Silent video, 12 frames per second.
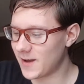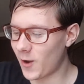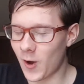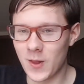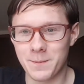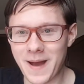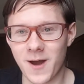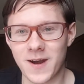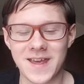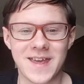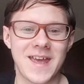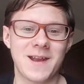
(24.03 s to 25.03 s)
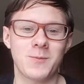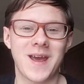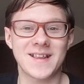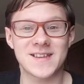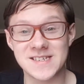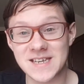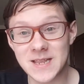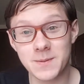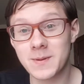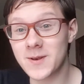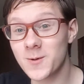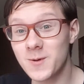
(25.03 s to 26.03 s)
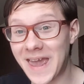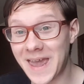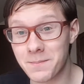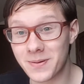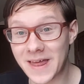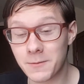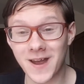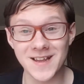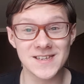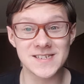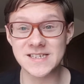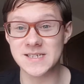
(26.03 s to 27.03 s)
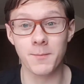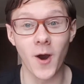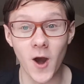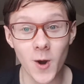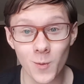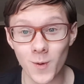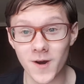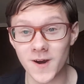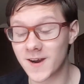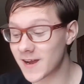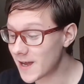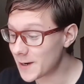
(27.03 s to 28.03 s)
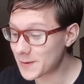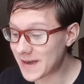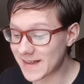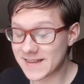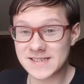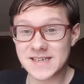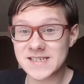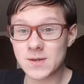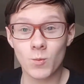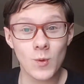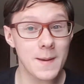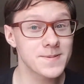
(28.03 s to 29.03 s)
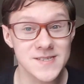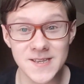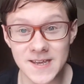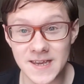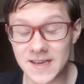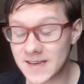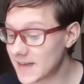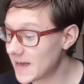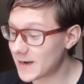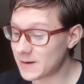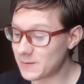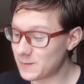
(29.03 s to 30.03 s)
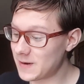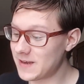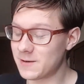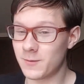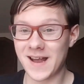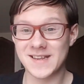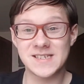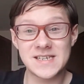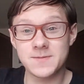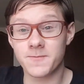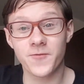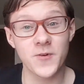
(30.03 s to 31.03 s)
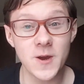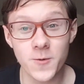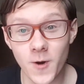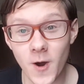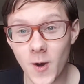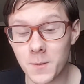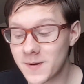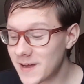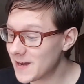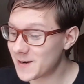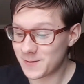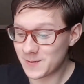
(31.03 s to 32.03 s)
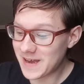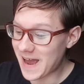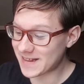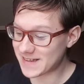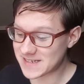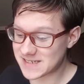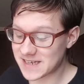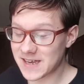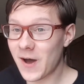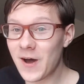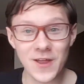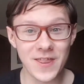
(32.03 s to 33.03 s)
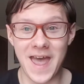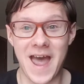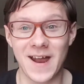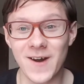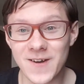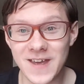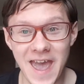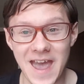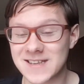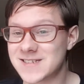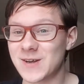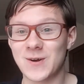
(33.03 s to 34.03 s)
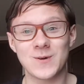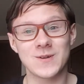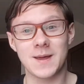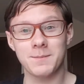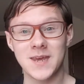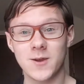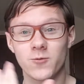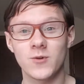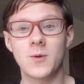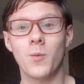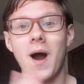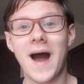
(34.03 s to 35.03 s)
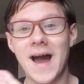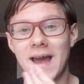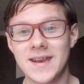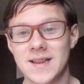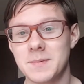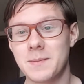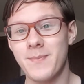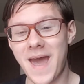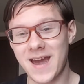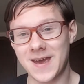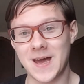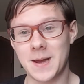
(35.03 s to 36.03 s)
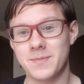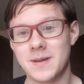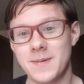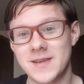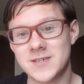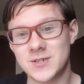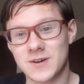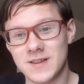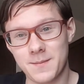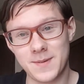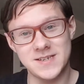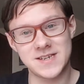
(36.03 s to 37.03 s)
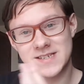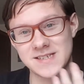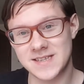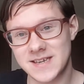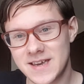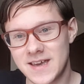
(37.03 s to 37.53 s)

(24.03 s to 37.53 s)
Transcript: all about it, and we got to see a little bit new gameplay, we got to see some artwork, we got to see some web slinging, we got to see some free roam, we got to see all that. Okay, so let me rewind, let me back up, let me just